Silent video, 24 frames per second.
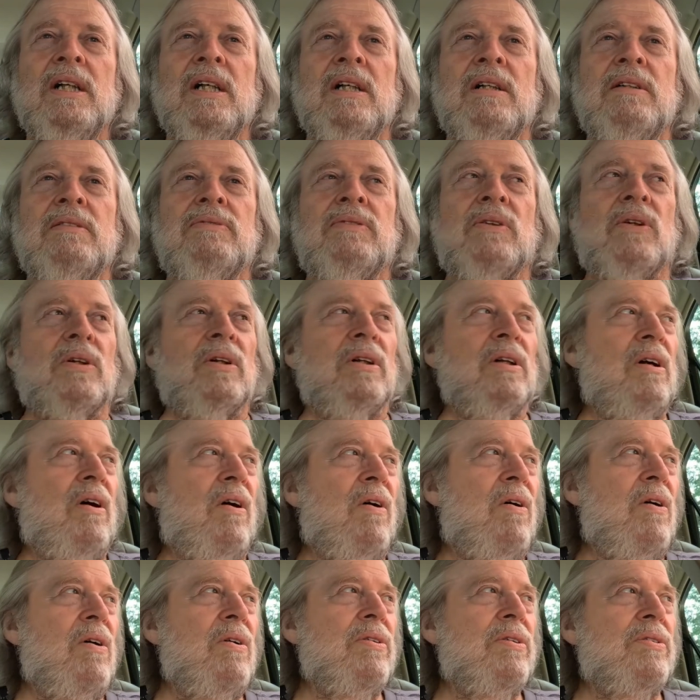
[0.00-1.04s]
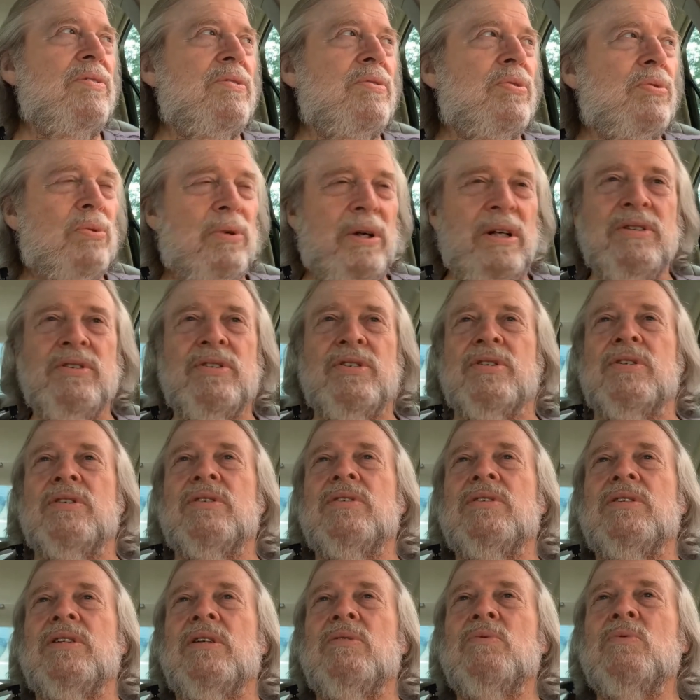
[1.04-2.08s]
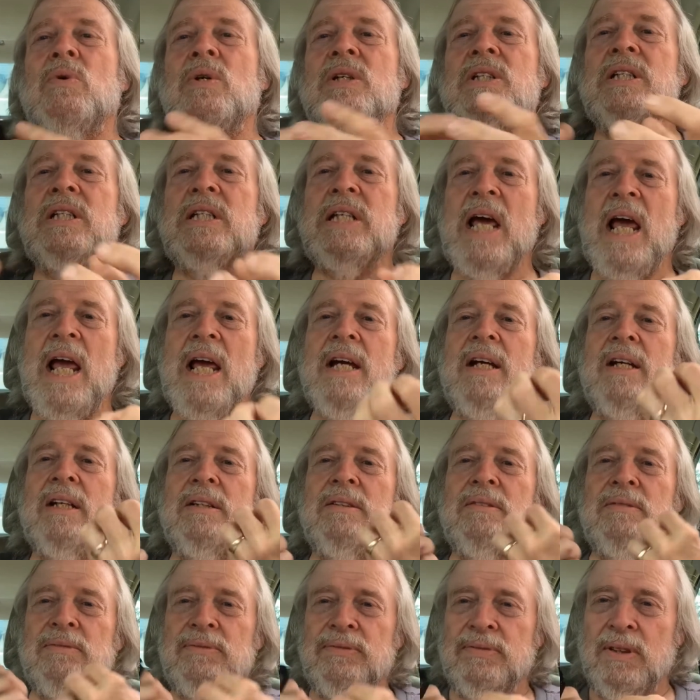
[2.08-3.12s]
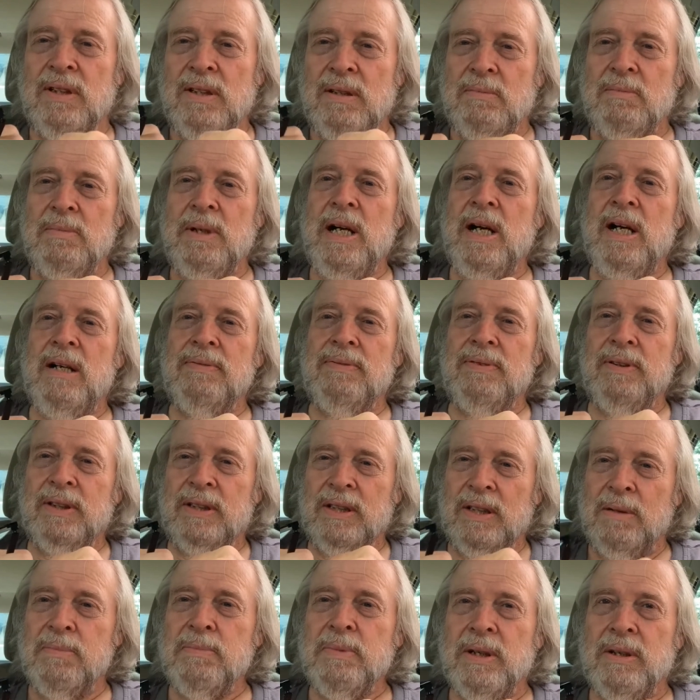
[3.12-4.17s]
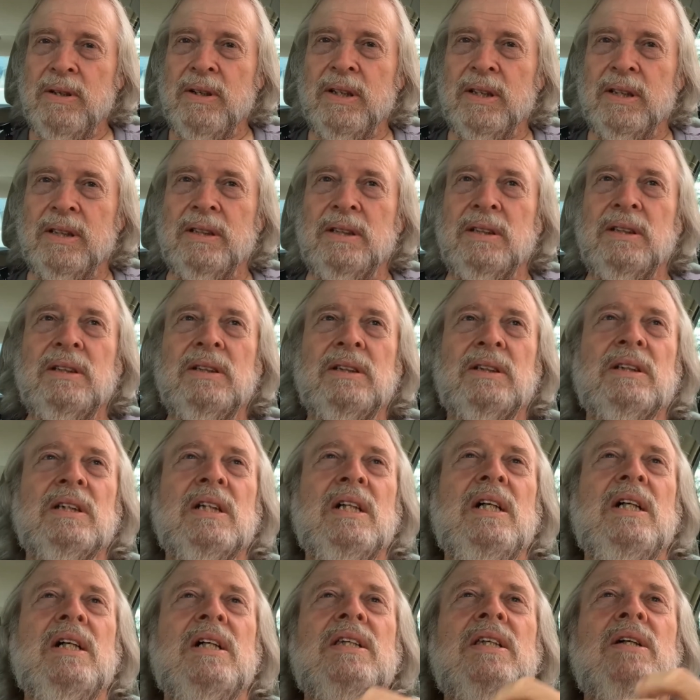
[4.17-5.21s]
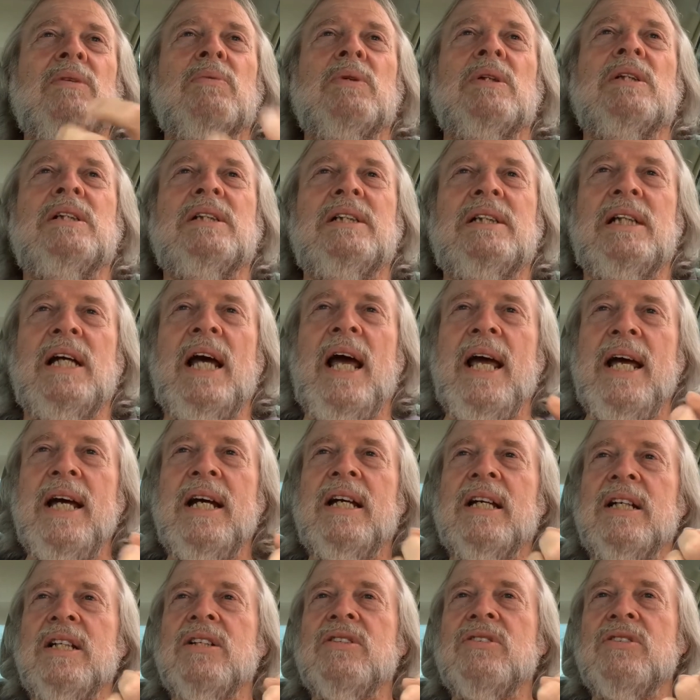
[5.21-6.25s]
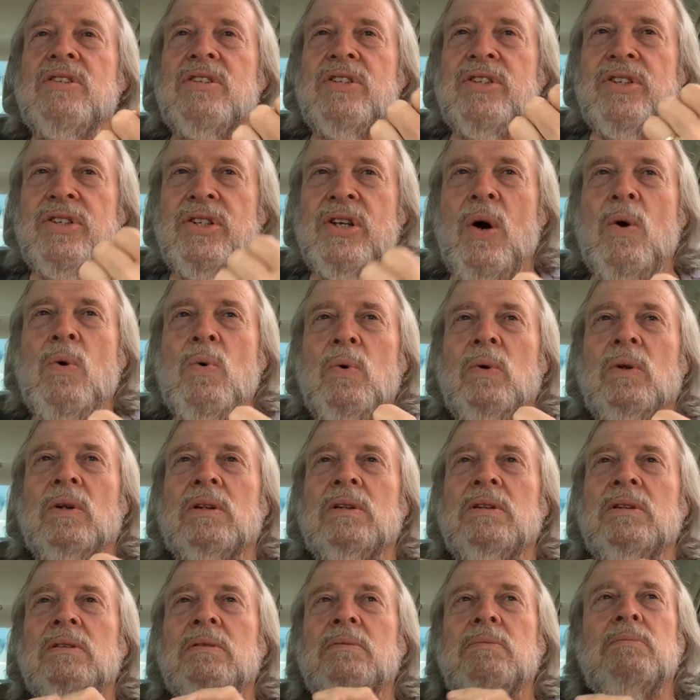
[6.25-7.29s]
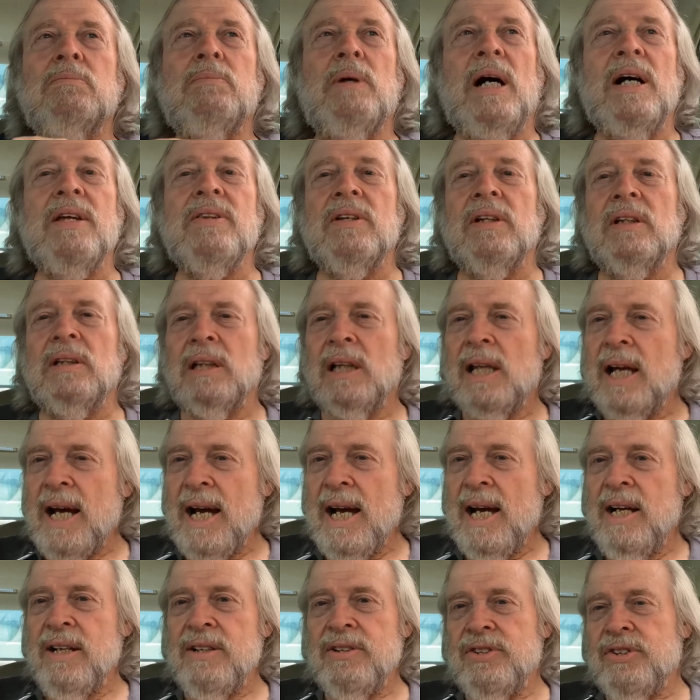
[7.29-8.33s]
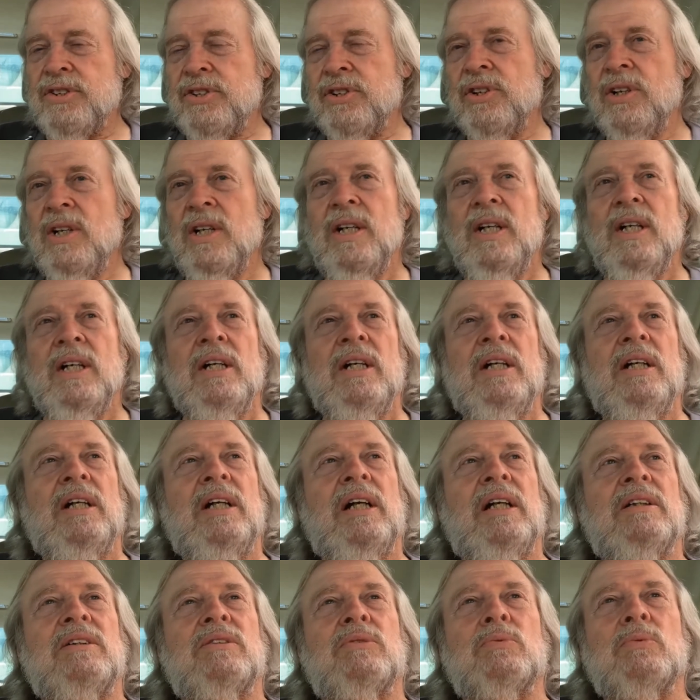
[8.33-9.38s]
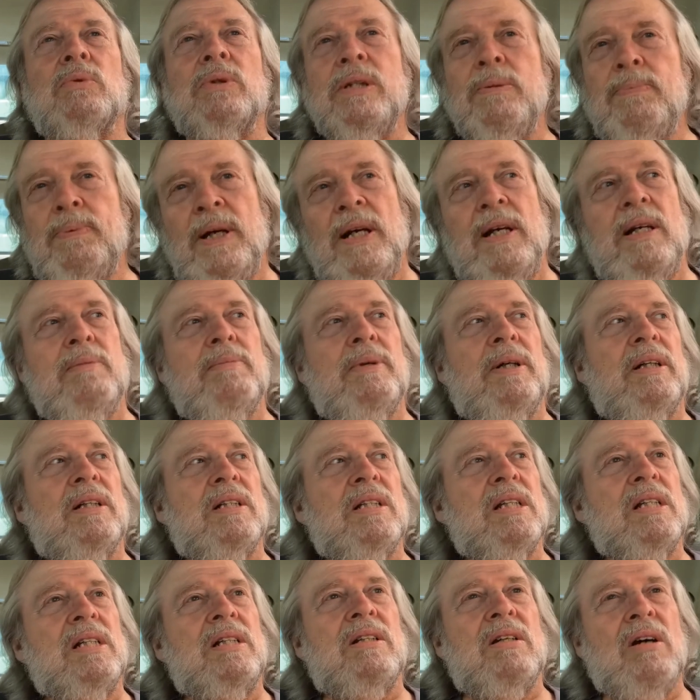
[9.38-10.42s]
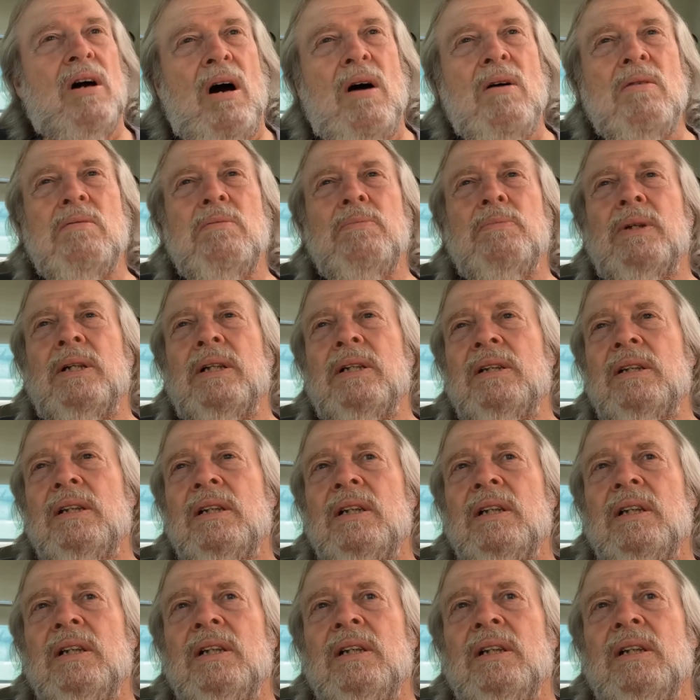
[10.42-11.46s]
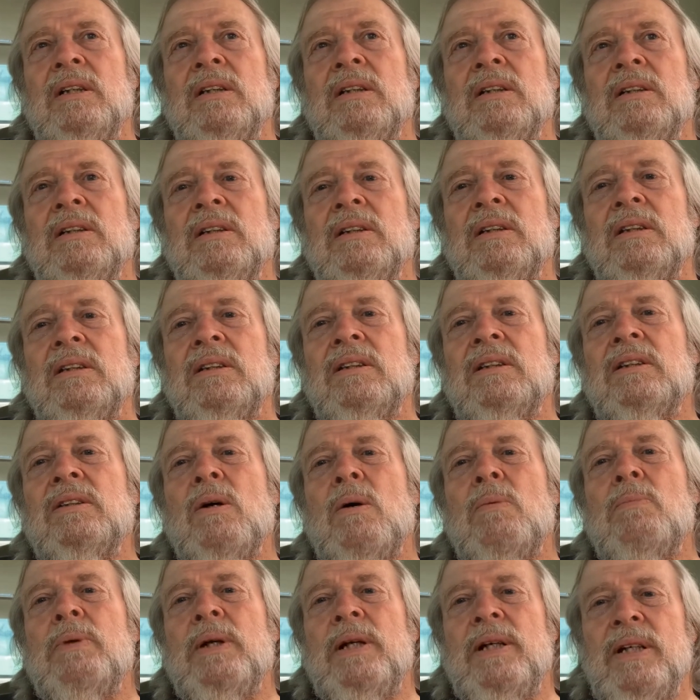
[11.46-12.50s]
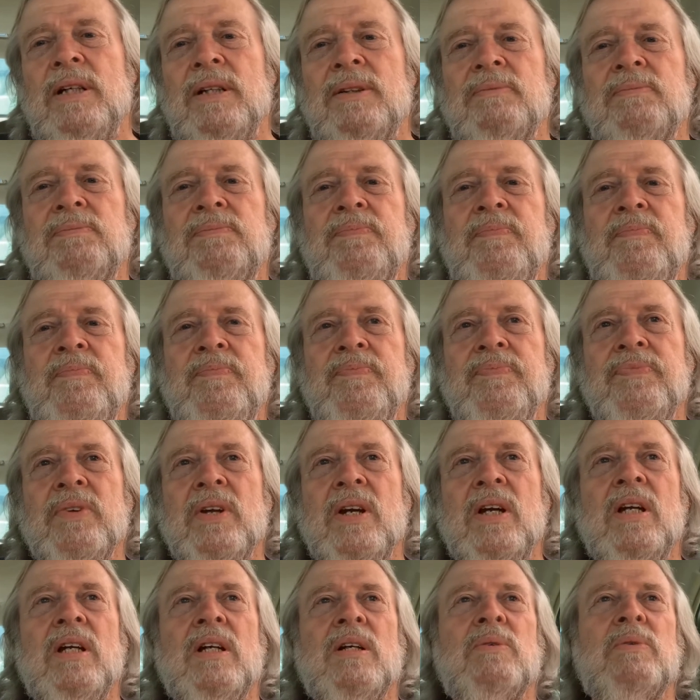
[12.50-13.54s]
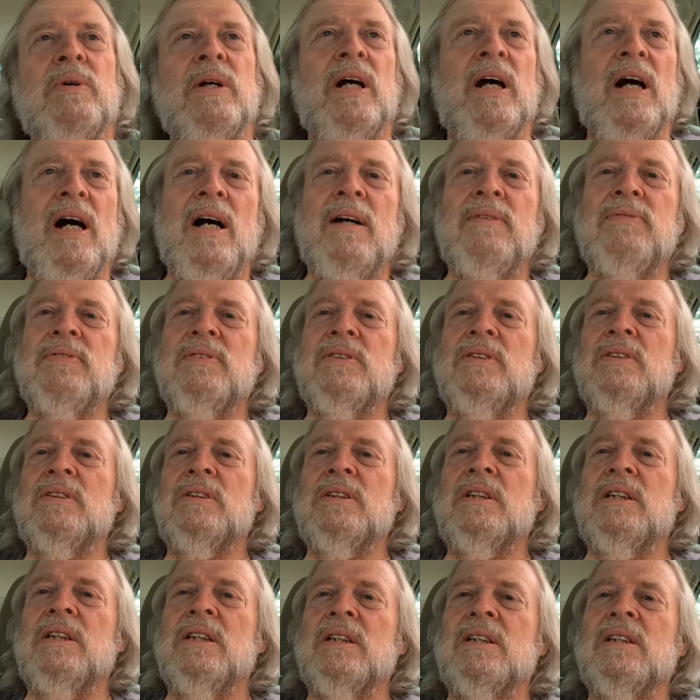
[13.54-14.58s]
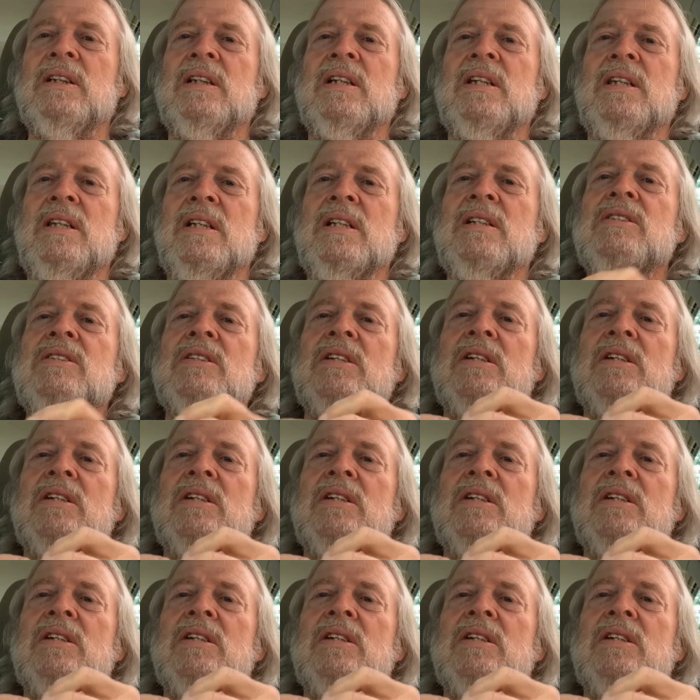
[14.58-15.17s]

for all the treasure that was taken from African Americans, that was taken and stolen by the lash, as repayment, as atonement, then so be it. We have to get this